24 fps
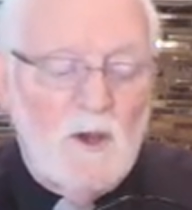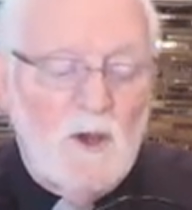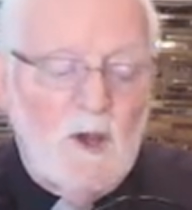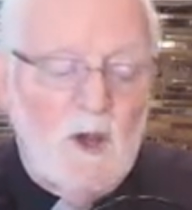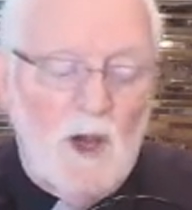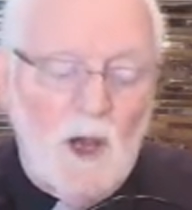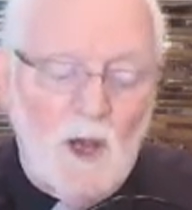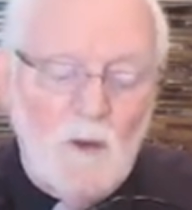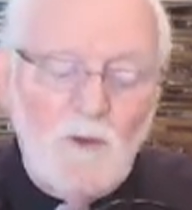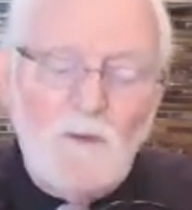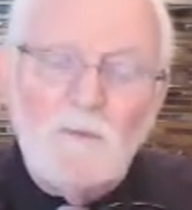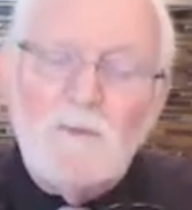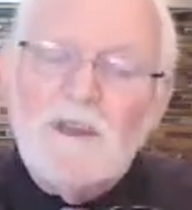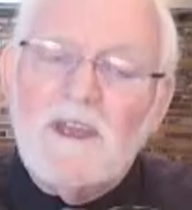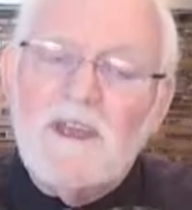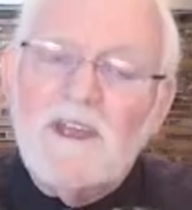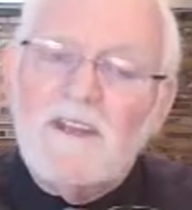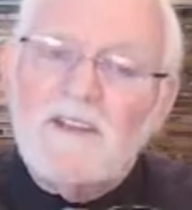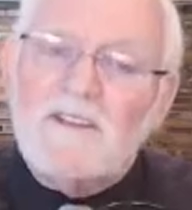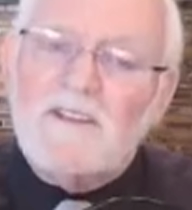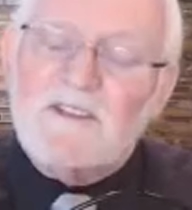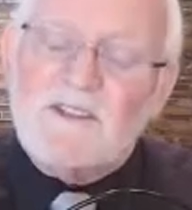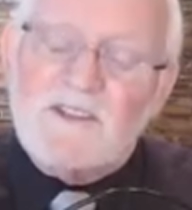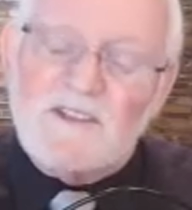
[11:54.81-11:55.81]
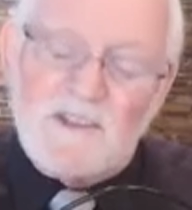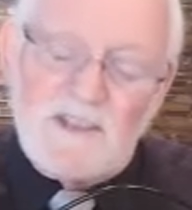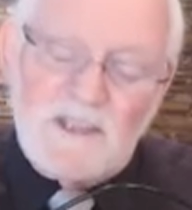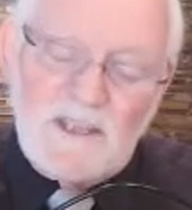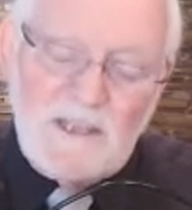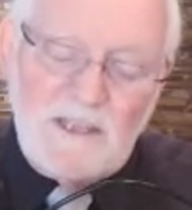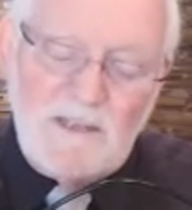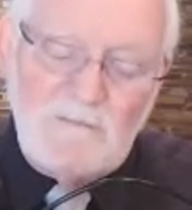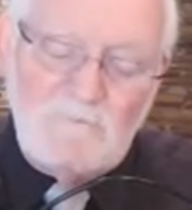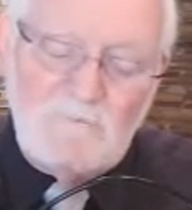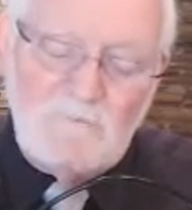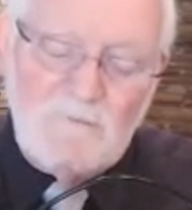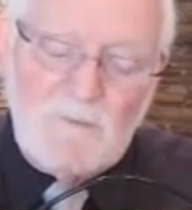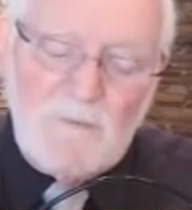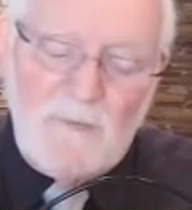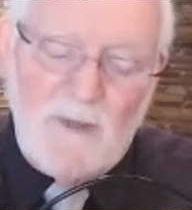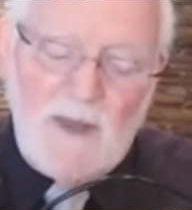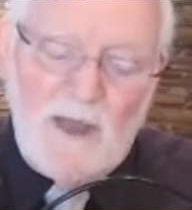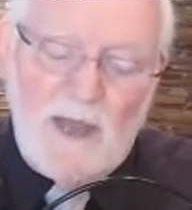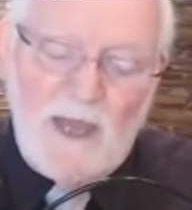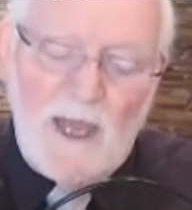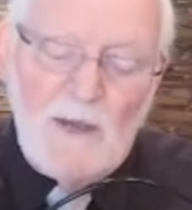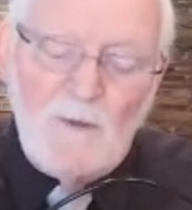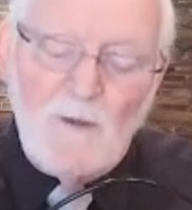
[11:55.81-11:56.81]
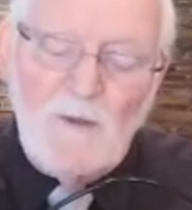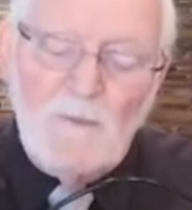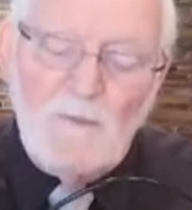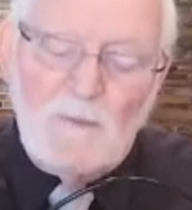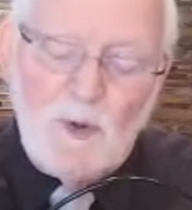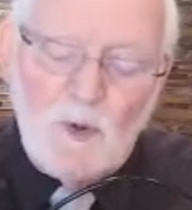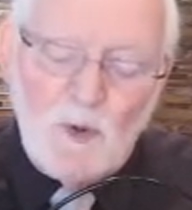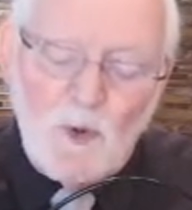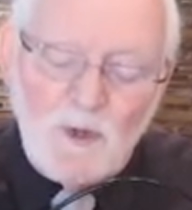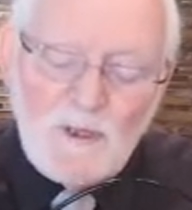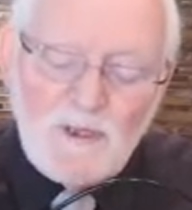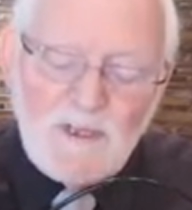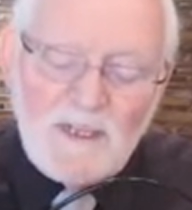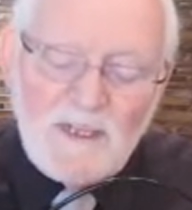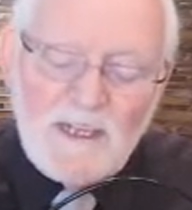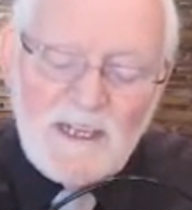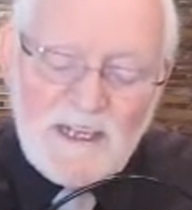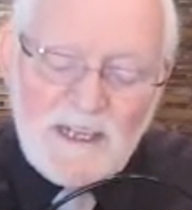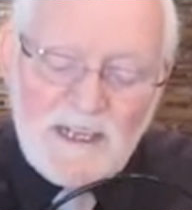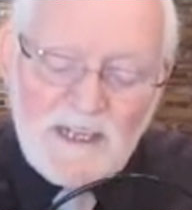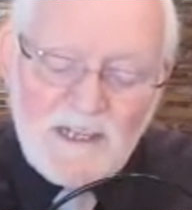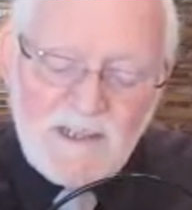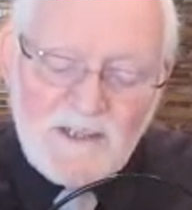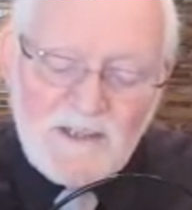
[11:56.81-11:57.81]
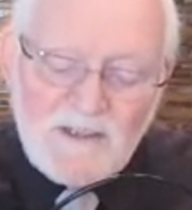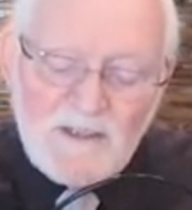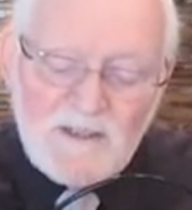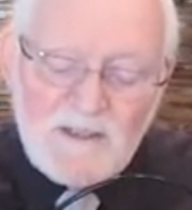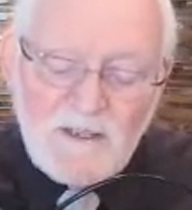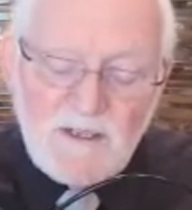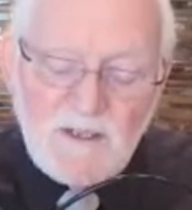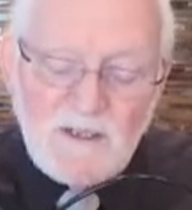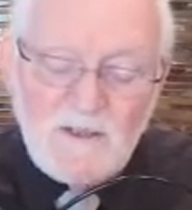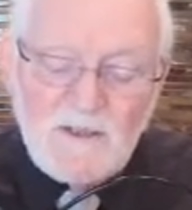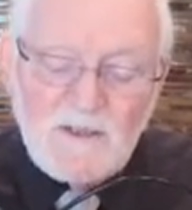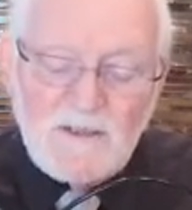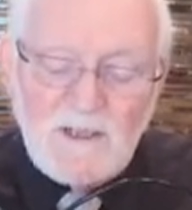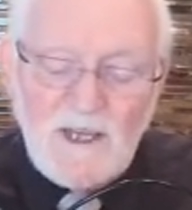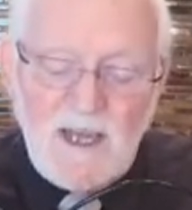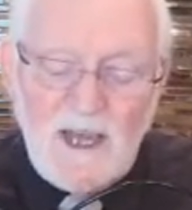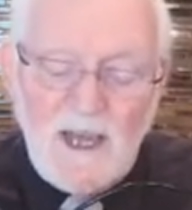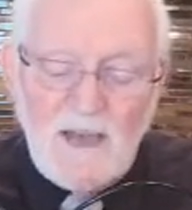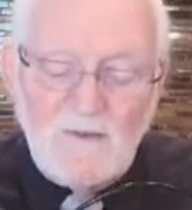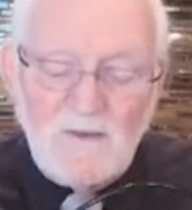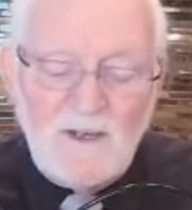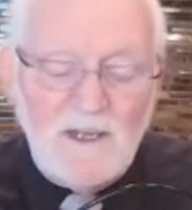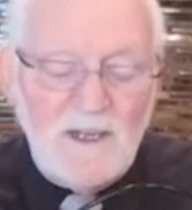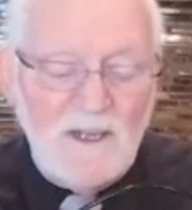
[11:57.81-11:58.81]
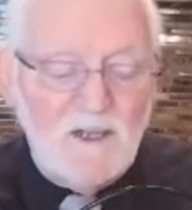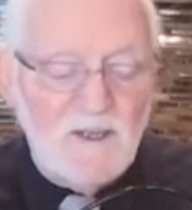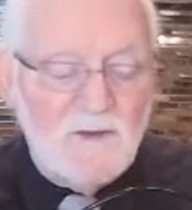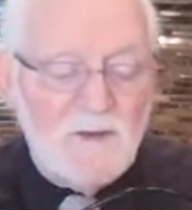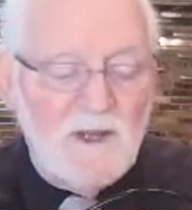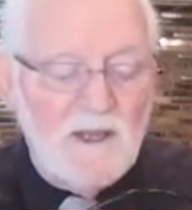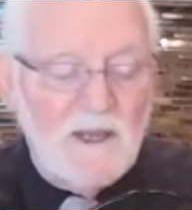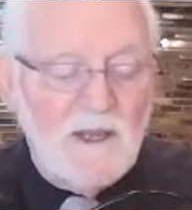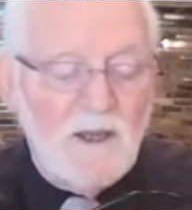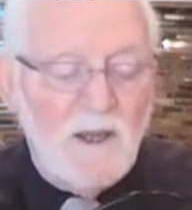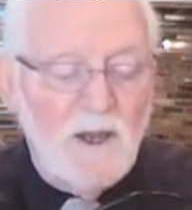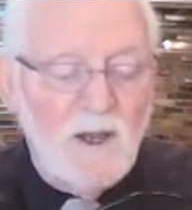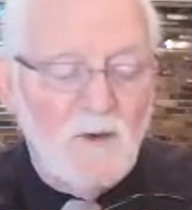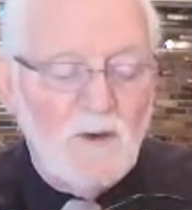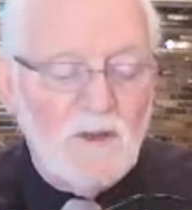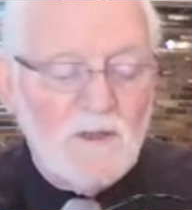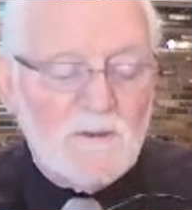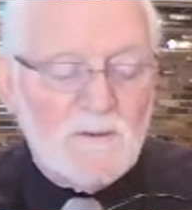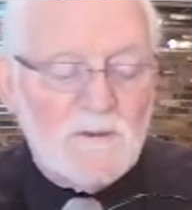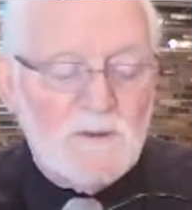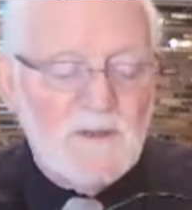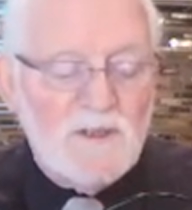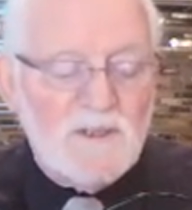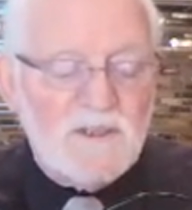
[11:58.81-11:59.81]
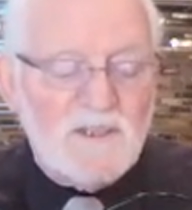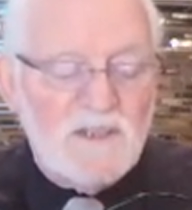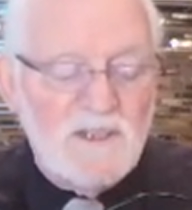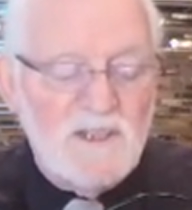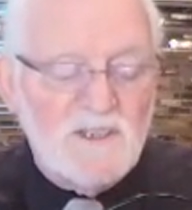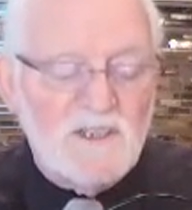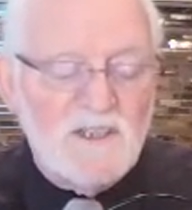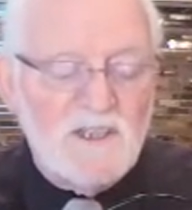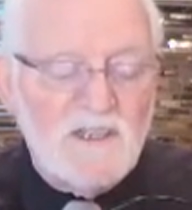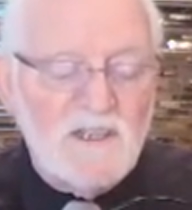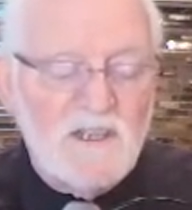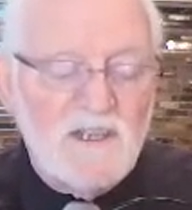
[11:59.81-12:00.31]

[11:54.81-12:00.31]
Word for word: Are we beginning to see how important it is to have an indwelling Holy Spirit teaching